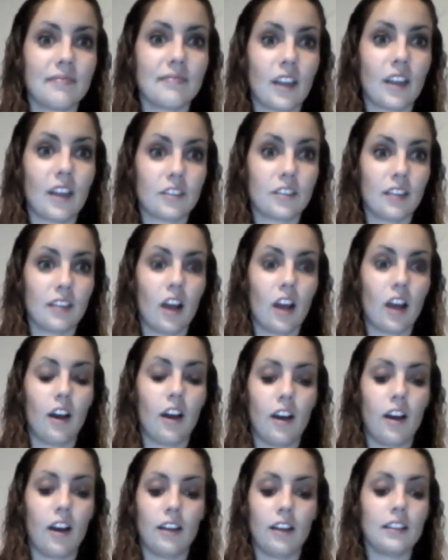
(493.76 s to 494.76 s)

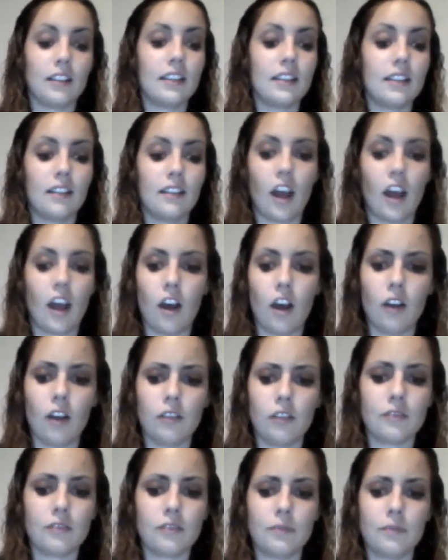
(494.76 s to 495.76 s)

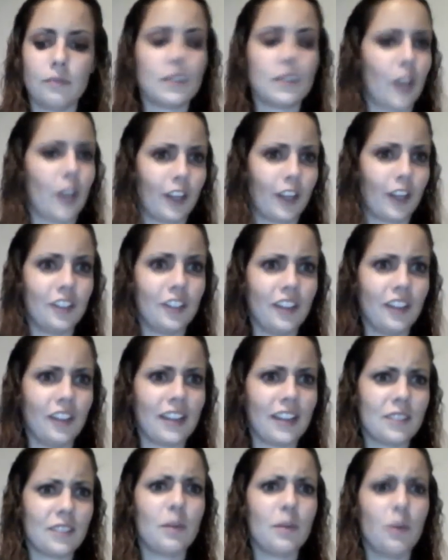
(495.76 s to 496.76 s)
I'll be talking to you
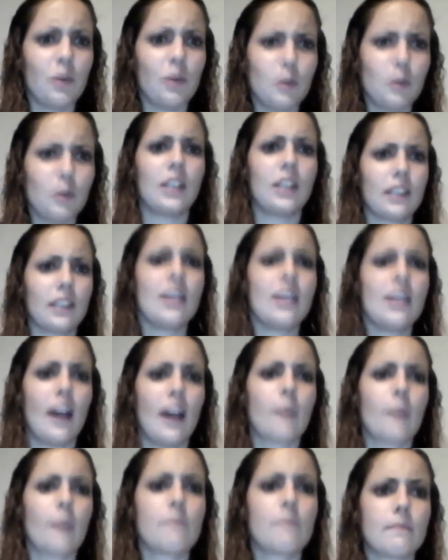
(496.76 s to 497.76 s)
guys tomorrow morning. Yeah.